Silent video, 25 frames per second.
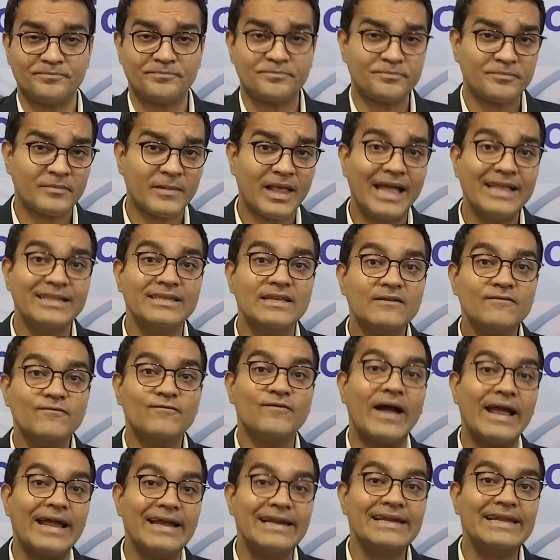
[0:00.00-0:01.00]
And then
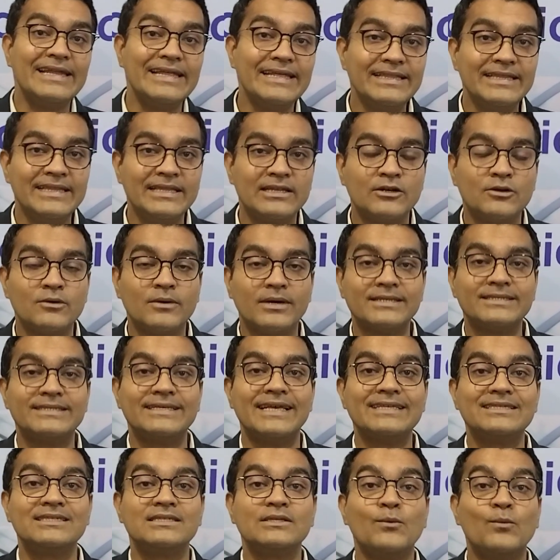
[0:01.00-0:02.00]
finally, to assess
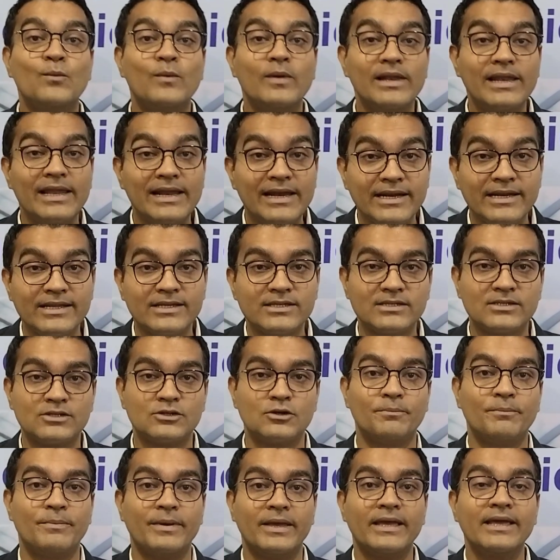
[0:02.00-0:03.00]
the willingness to
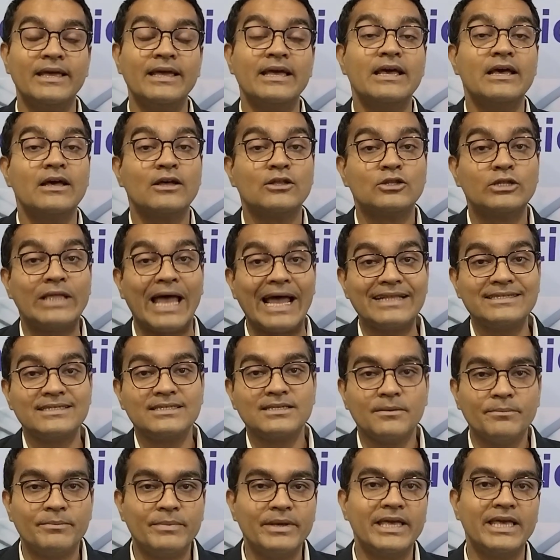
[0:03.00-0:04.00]
pay, that's a
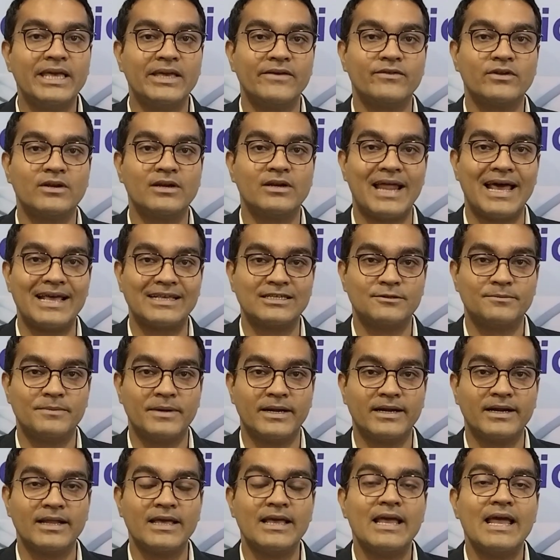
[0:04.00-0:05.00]
behavioral aspect.
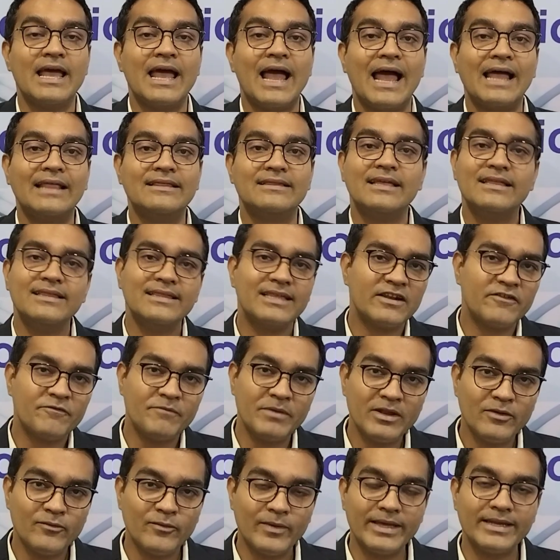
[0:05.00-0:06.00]
And then there have been
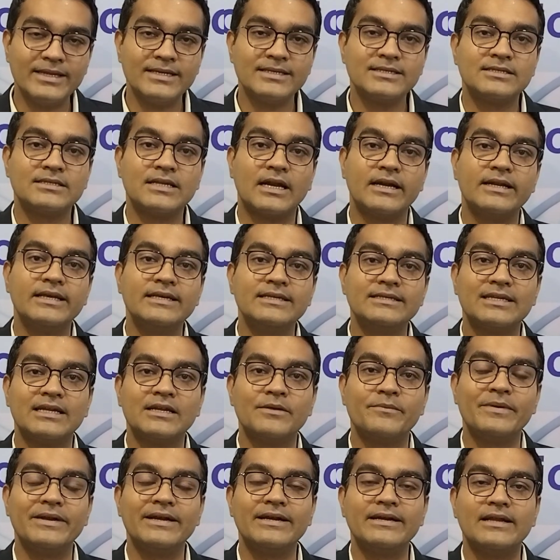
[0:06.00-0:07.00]
various studies that have
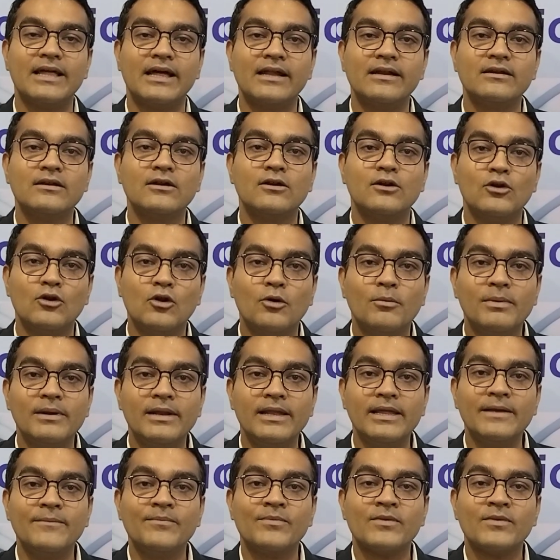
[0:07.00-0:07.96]
been done globally.